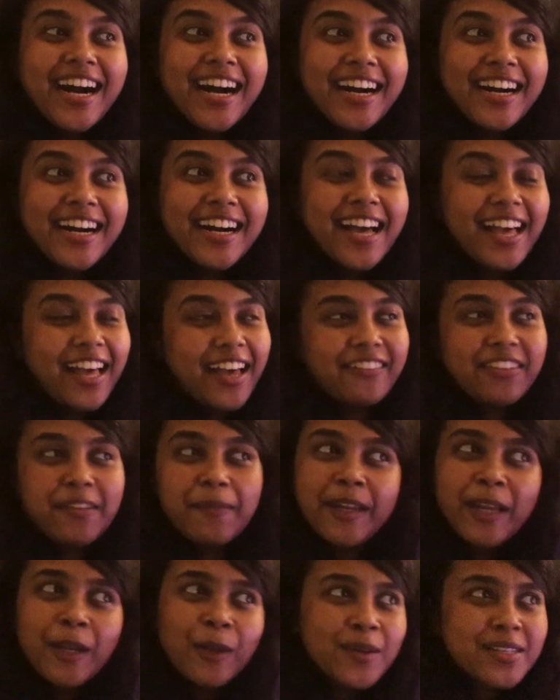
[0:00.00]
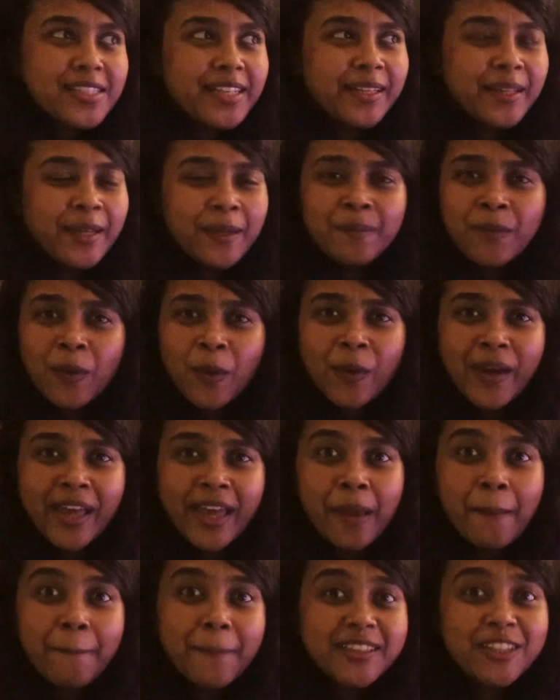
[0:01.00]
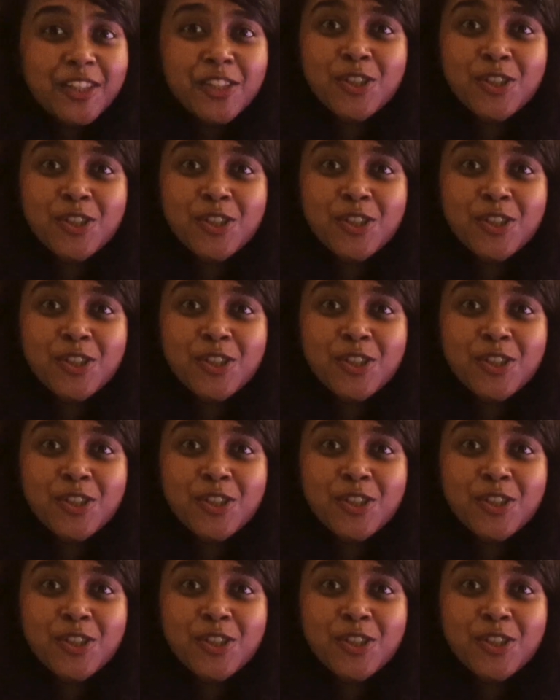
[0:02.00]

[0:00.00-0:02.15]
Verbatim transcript: uh, everybody looks at him okay but the